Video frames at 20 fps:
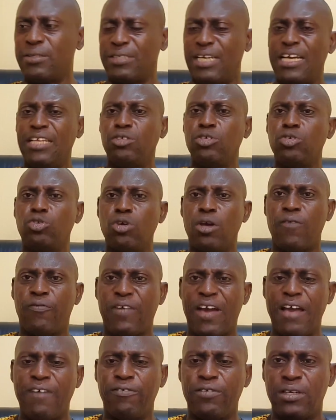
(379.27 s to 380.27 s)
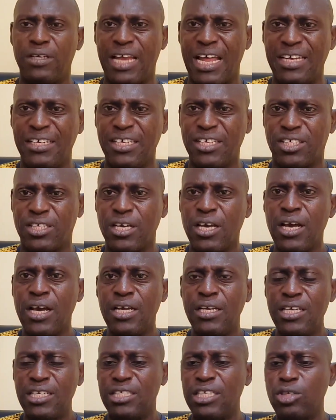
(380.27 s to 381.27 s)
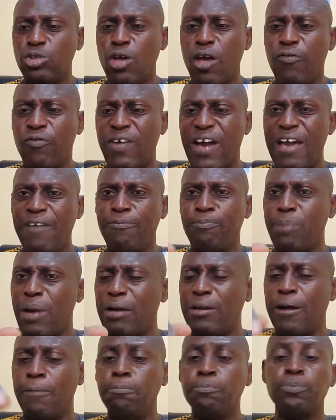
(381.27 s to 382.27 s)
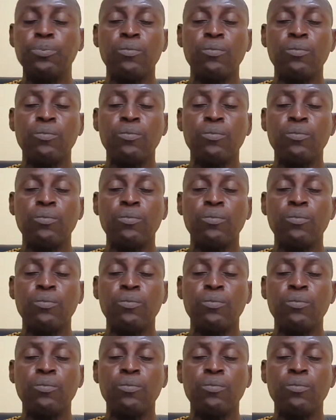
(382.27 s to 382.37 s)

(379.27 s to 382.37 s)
Dry it into a fine, like this. This into a fine powder.